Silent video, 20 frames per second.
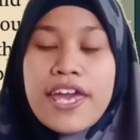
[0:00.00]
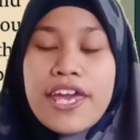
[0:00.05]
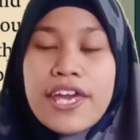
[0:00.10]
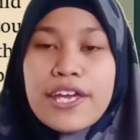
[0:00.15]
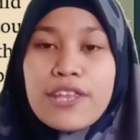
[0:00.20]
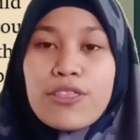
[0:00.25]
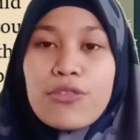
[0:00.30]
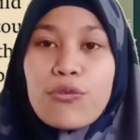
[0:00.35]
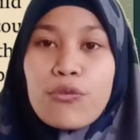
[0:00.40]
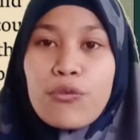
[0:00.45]

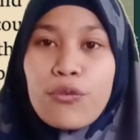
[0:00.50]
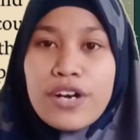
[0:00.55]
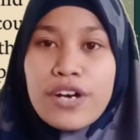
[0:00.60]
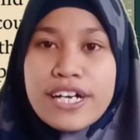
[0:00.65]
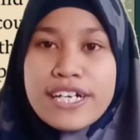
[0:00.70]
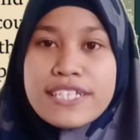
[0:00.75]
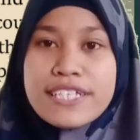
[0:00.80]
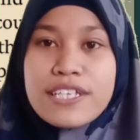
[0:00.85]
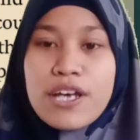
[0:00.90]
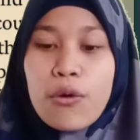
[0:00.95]
It
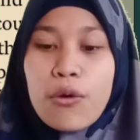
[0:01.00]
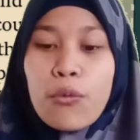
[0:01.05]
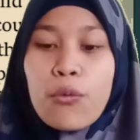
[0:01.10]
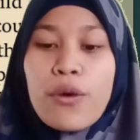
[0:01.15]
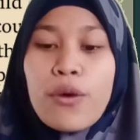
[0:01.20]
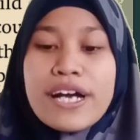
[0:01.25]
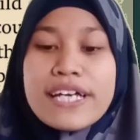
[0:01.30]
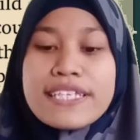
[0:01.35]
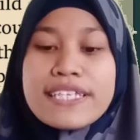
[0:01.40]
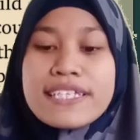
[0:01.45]
was
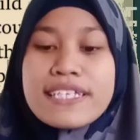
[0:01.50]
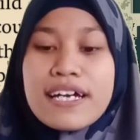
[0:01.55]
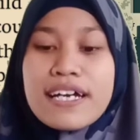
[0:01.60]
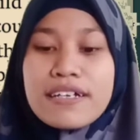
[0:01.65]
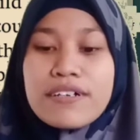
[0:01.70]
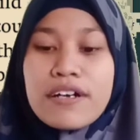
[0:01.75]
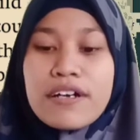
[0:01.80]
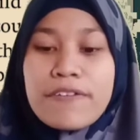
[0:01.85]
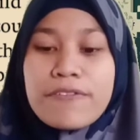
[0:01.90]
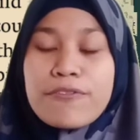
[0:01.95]
once
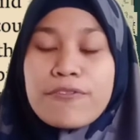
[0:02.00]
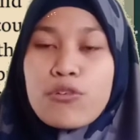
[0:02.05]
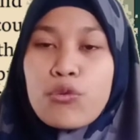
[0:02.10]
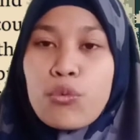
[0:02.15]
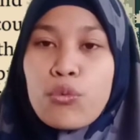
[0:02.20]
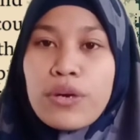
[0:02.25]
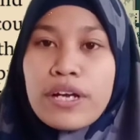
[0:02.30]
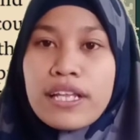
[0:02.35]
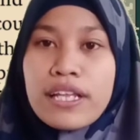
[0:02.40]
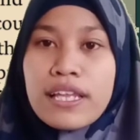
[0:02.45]
a
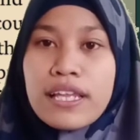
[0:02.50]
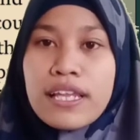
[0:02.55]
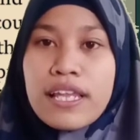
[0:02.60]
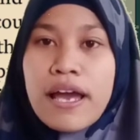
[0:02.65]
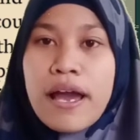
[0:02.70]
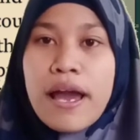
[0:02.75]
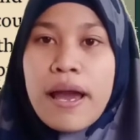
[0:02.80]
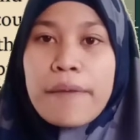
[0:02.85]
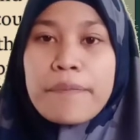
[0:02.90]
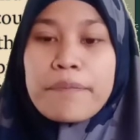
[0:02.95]
wild
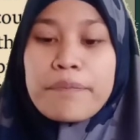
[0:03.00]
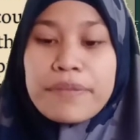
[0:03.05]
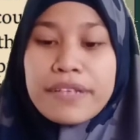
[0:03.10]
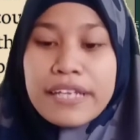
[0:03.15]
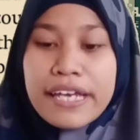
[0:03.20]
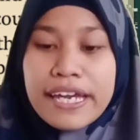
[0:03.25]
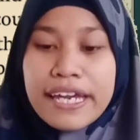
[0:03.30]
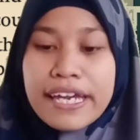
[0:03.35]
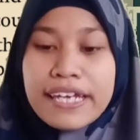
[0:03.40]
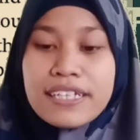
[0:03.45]

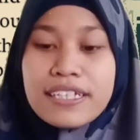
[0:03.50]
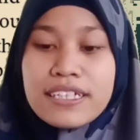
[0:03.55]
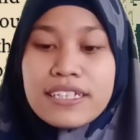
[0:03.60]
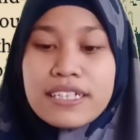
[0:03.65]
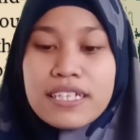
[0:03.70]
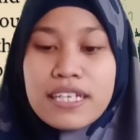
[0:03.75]
plant